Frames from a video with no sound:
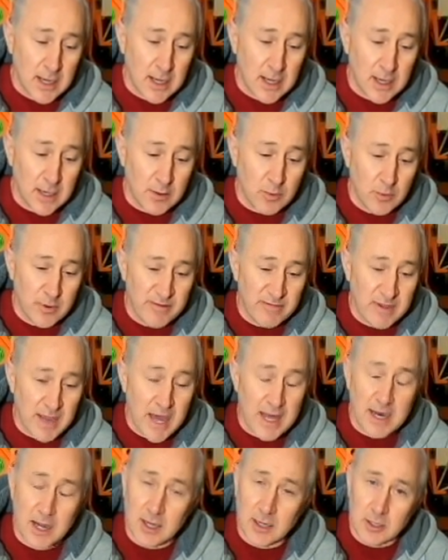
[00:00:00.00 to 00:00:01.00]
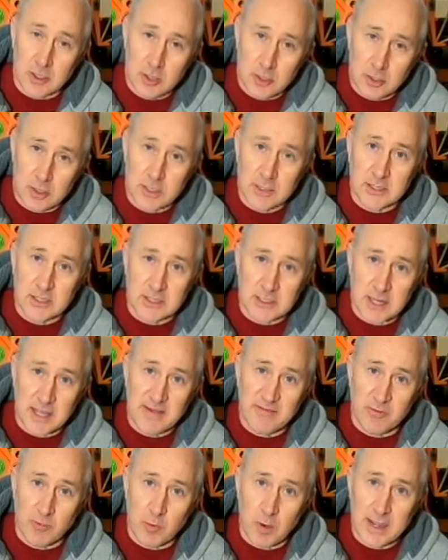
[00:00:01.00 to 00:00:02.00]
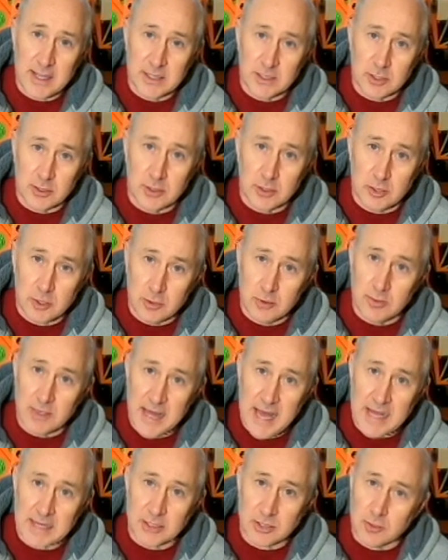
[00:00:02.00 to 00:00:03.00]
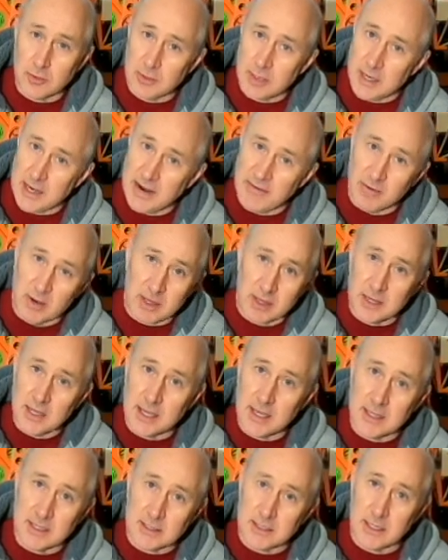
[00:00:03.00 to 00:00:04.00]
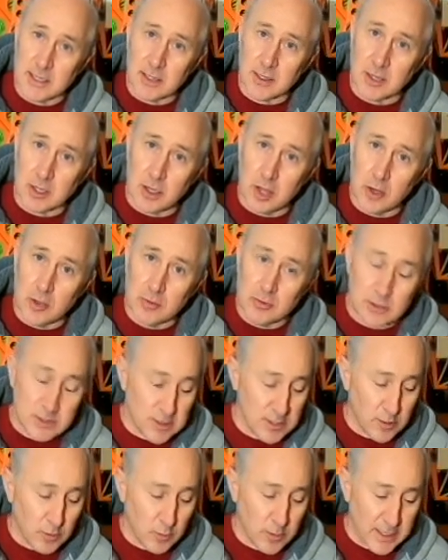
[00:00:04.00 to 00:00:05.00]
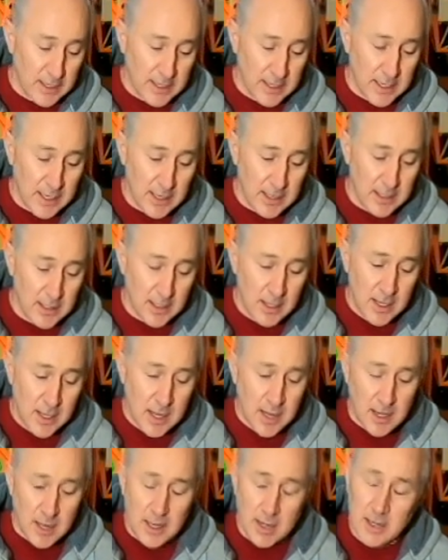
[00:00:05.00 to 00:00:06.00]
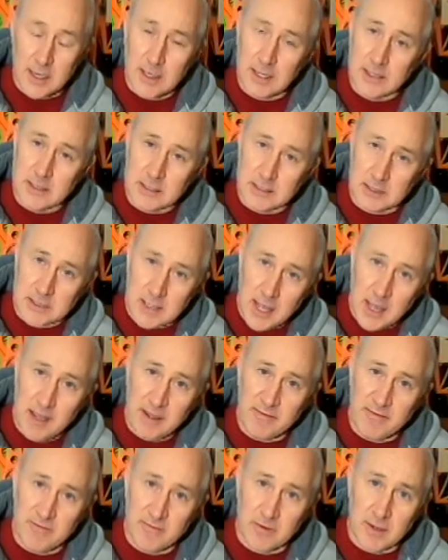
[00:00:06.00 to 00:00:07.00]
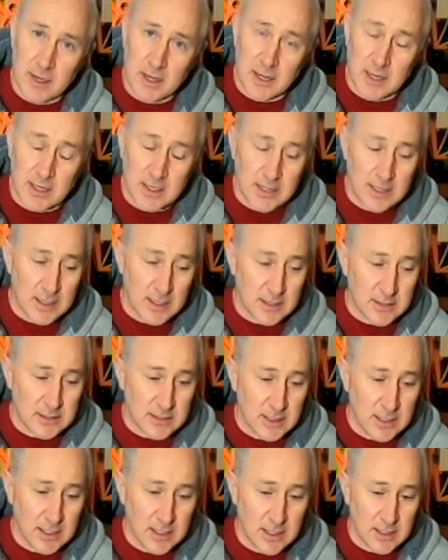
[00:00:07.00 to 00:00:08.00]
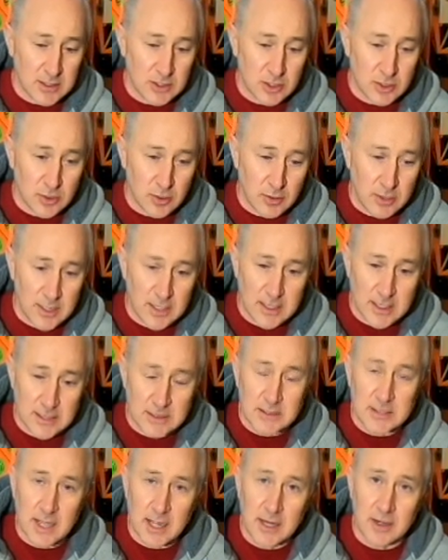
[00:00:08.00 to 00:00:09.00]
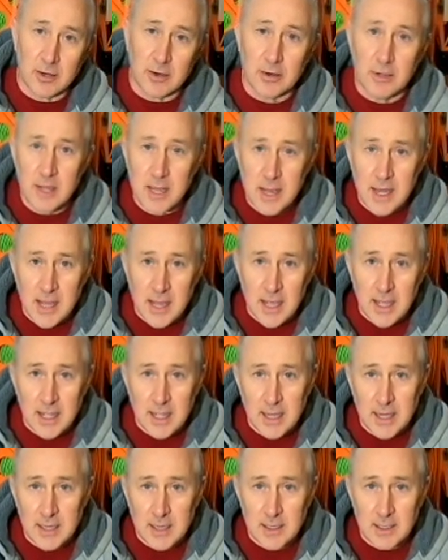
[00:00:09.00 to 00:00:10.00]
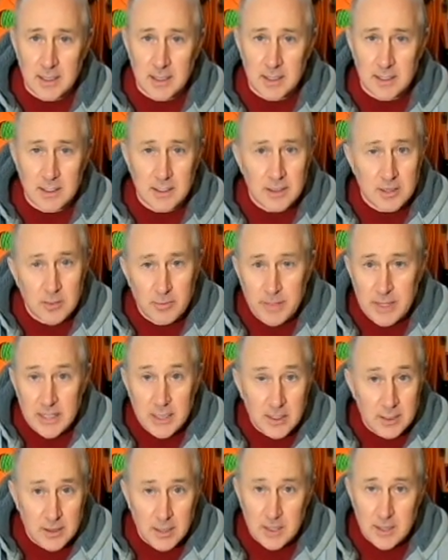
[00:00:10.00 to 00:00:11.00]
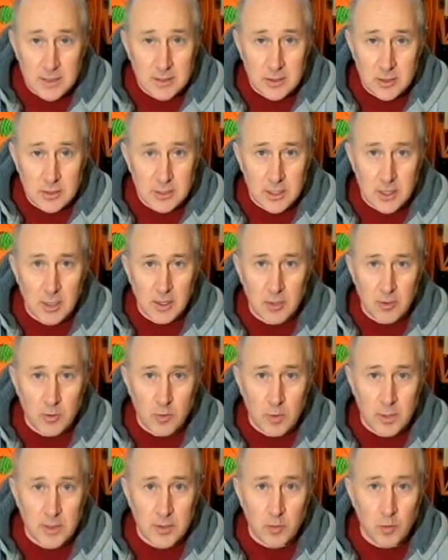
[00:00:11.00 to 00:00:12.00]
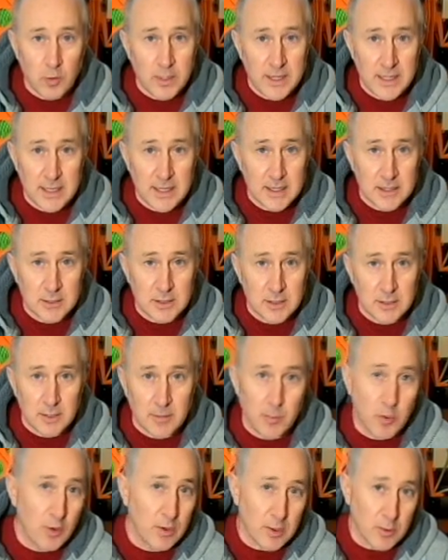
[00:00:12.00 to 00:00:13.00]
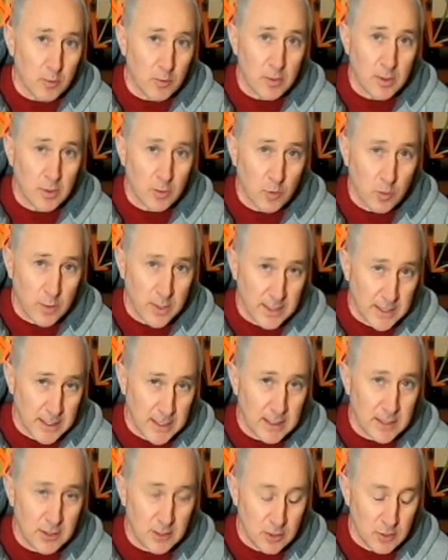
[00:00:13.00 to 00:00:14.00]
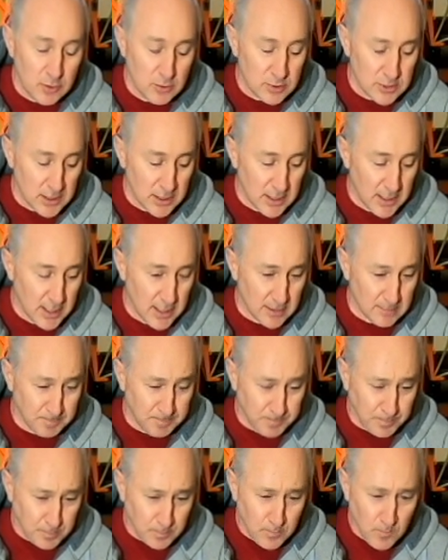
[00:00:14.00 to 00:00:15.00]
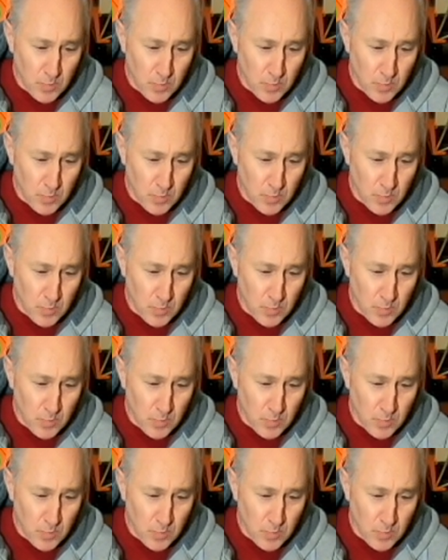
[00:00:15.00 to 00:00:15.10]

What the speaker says: We've got a good, safe way to do that so that everything is enclosed that we need. It's safe, it's in a sturdy container, and it'll be good to go when we get to the point where we need to use it again.